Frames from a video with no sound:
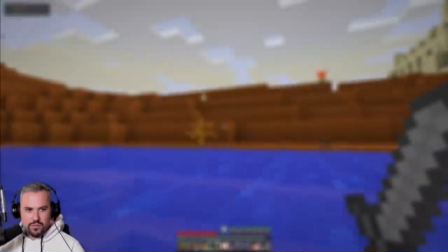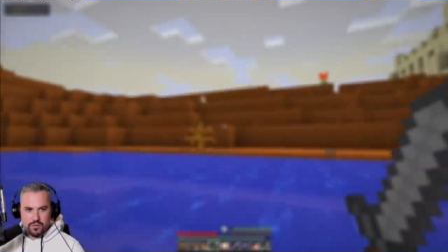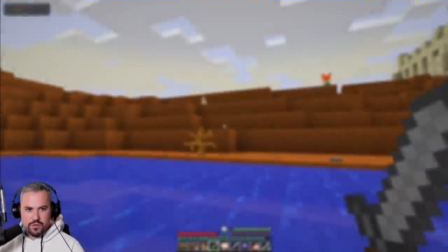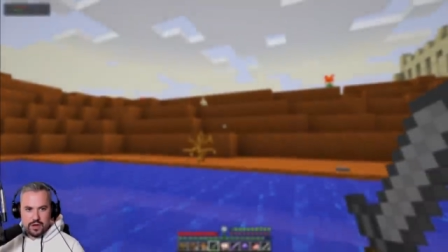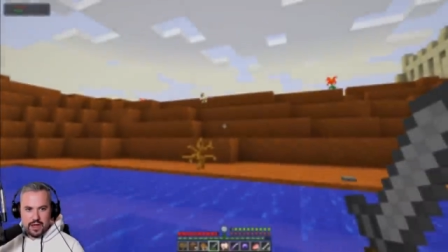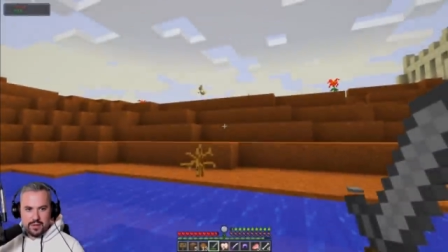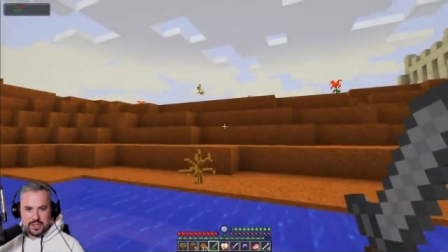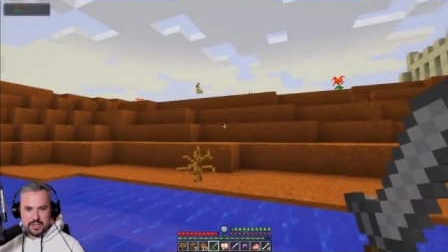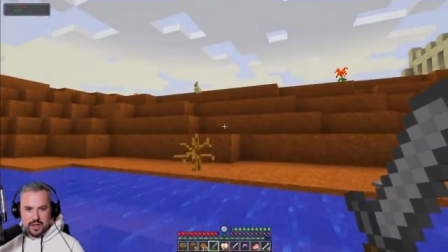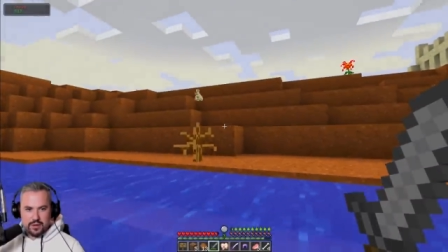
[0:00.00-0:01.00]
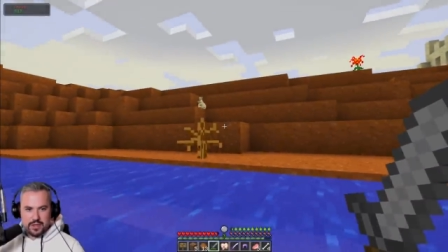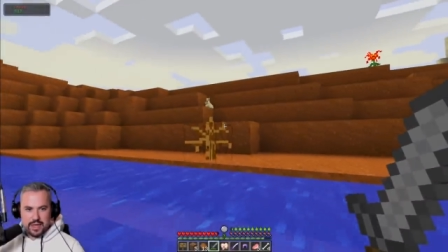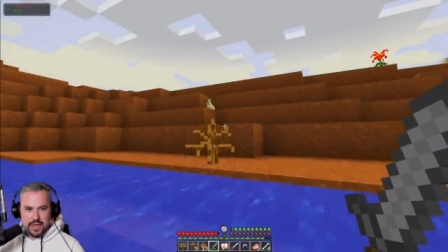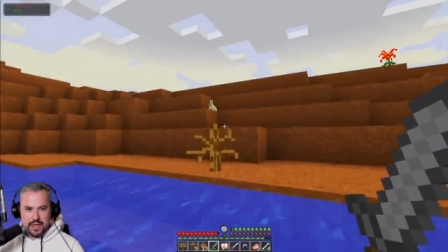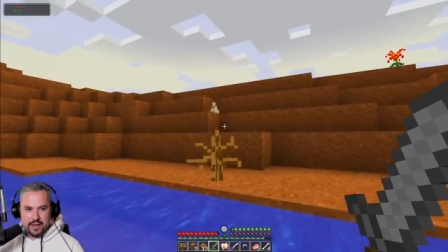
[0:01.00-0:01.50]
Rabbit's going
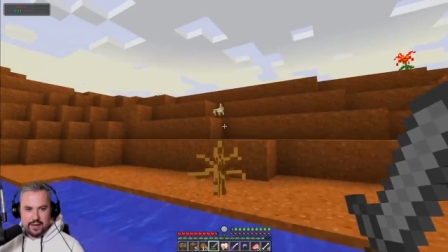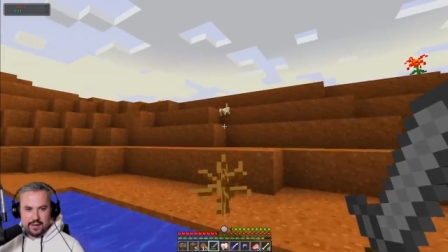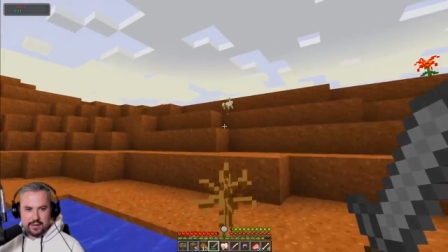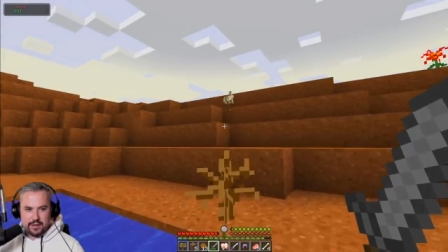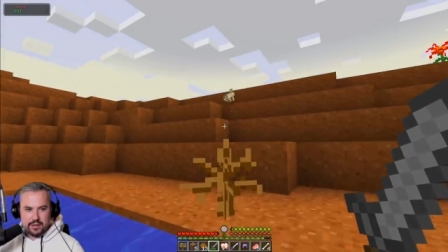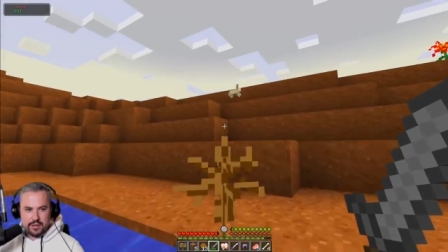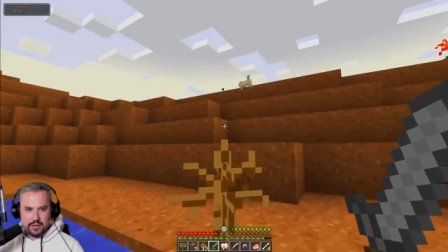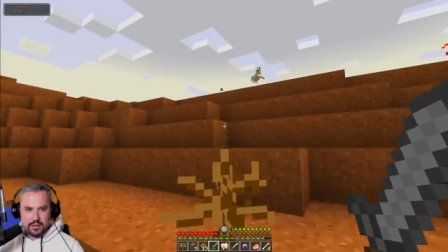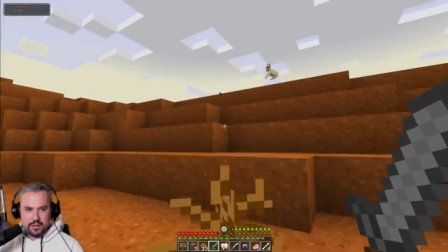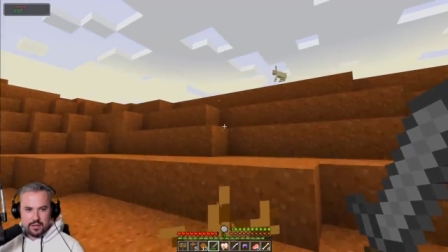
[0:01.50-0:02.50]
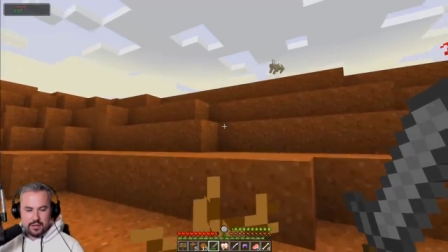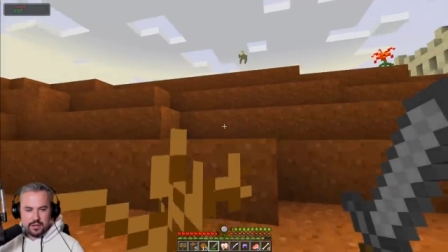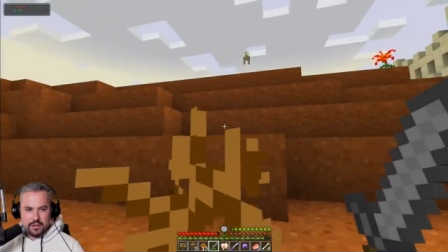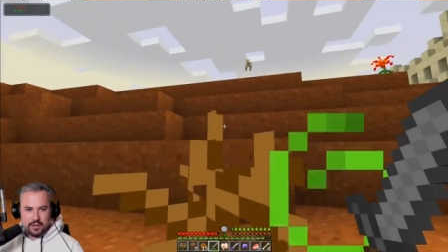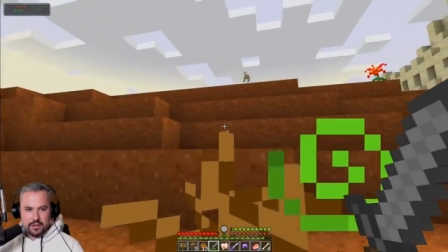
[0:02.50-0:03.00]
down.
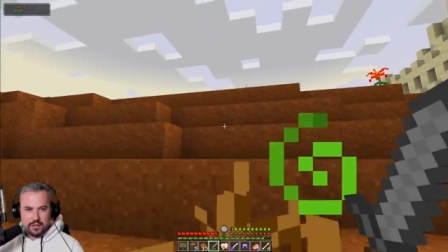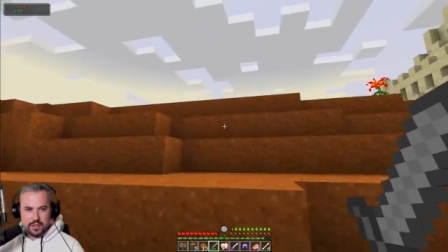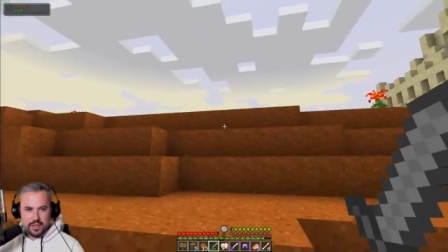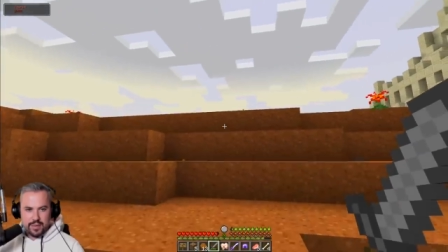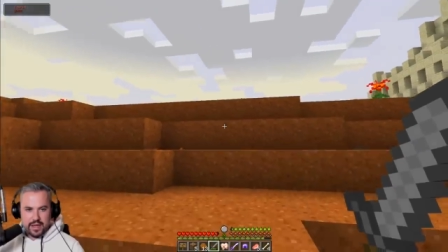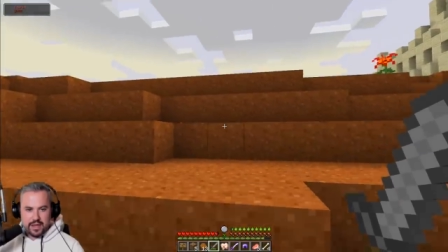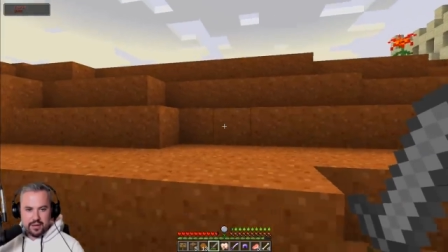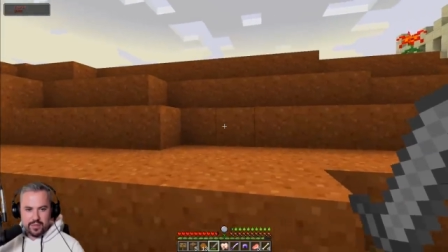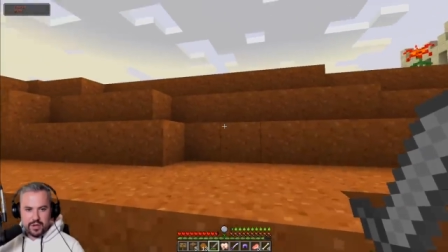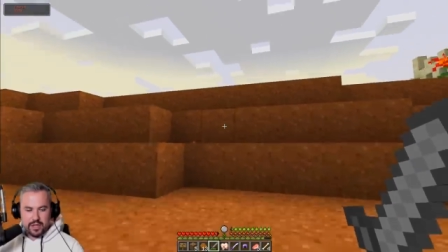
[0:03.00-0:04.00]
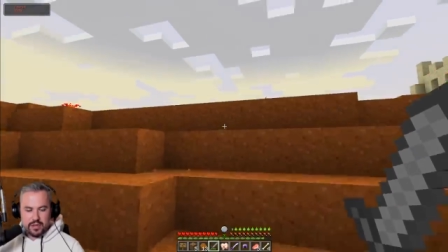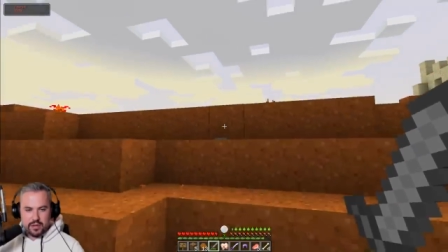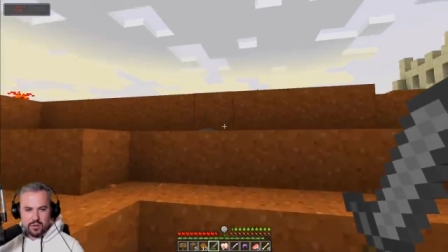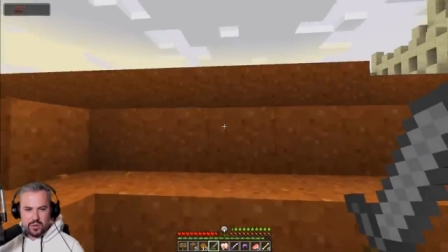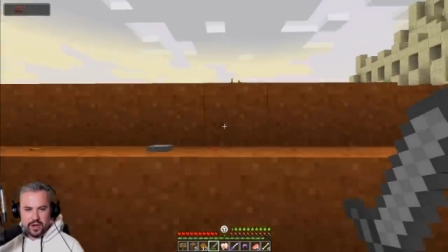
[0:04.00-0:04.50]
Get back here, bunny.
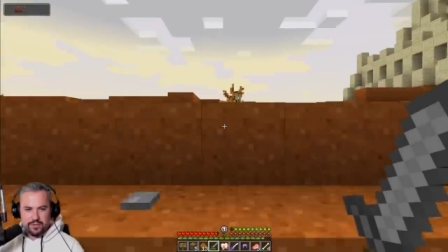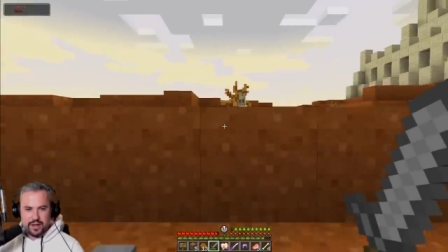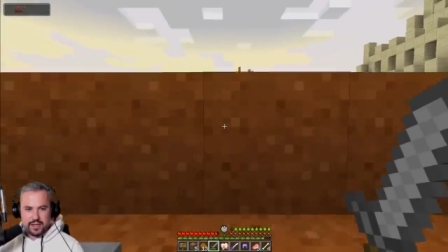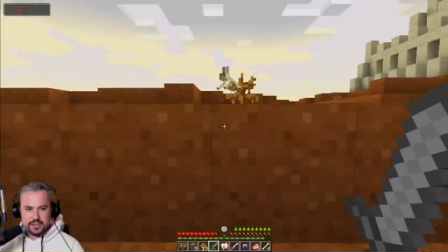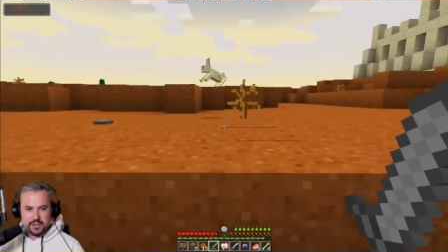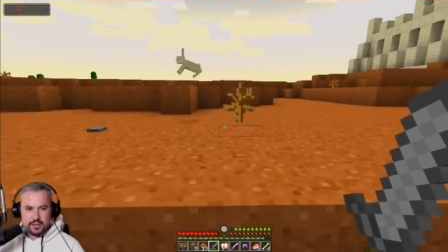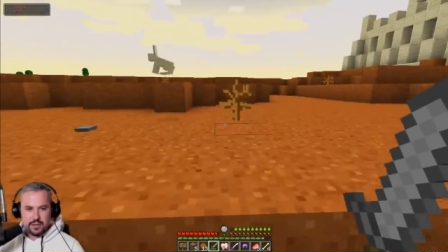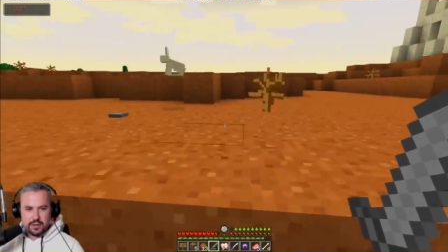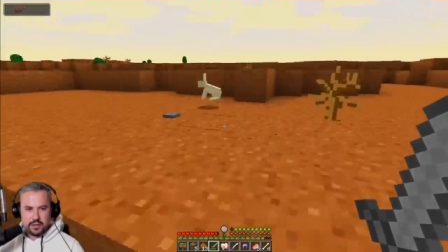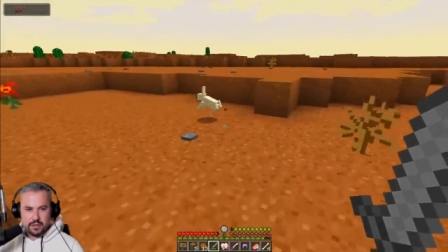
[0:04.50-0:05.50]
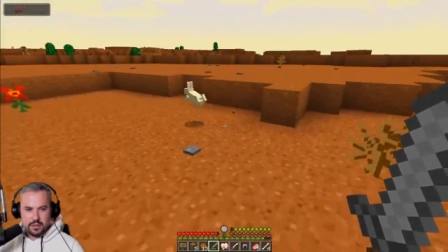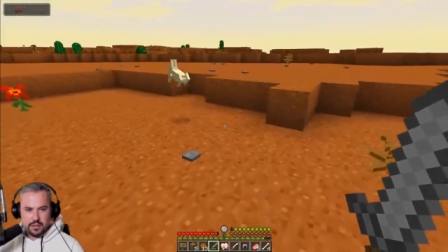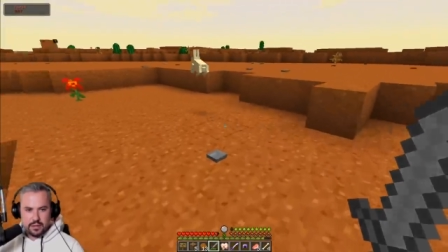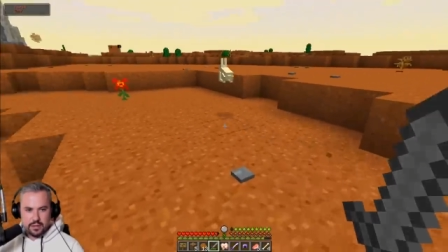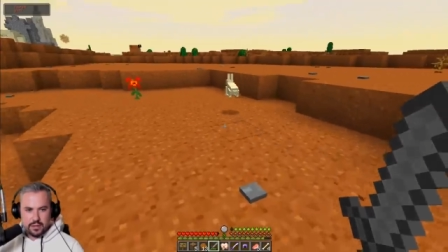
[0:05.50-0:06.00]
Oh, are okay. they fast?
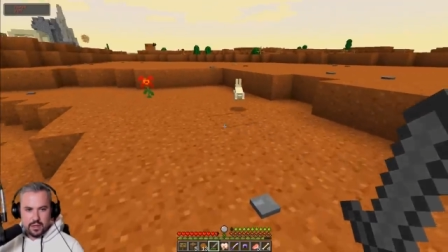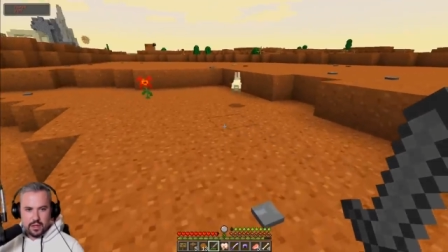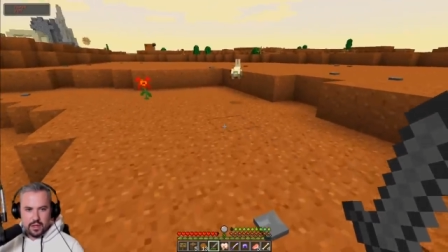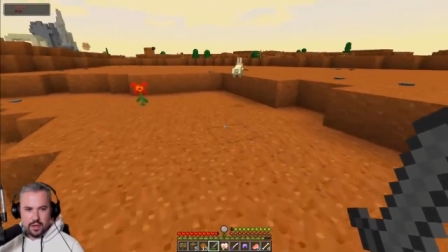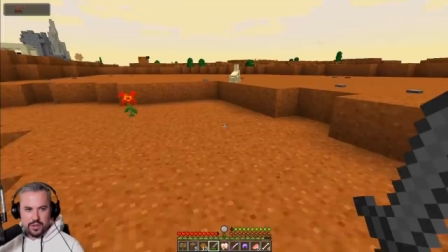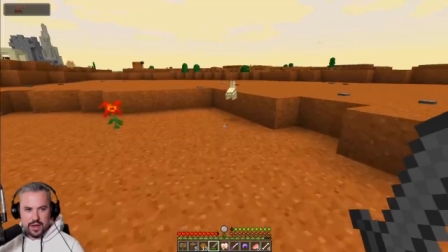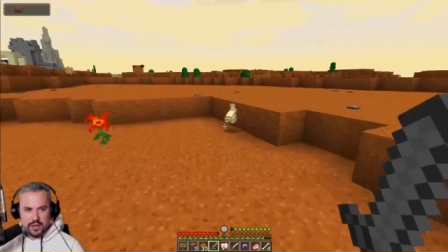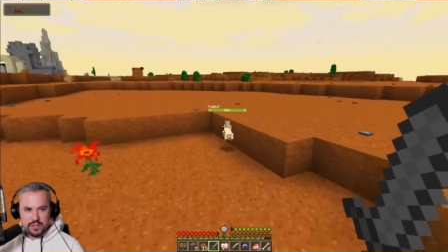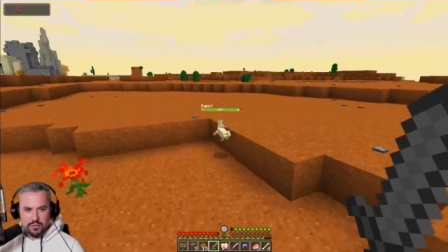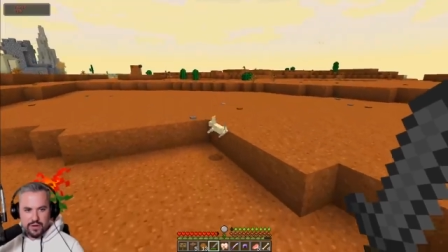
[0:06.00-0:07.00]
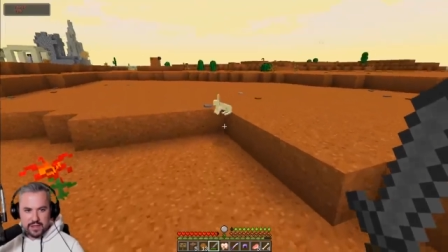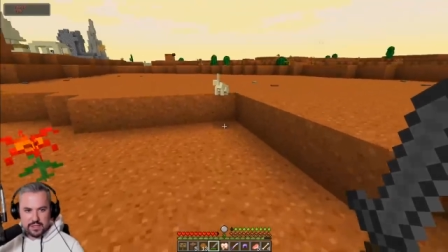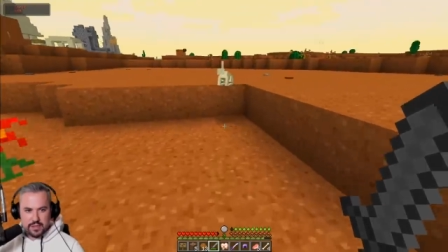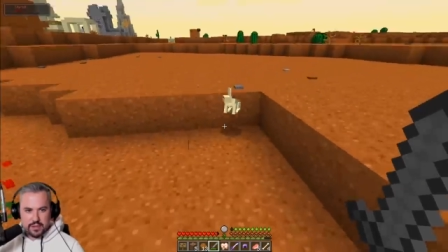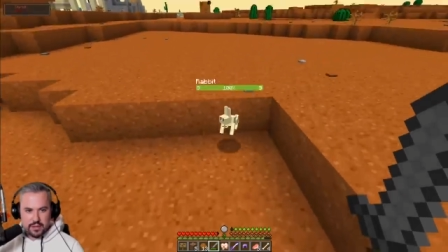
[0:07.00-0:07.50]
Nice. Oh, they are so fast. It's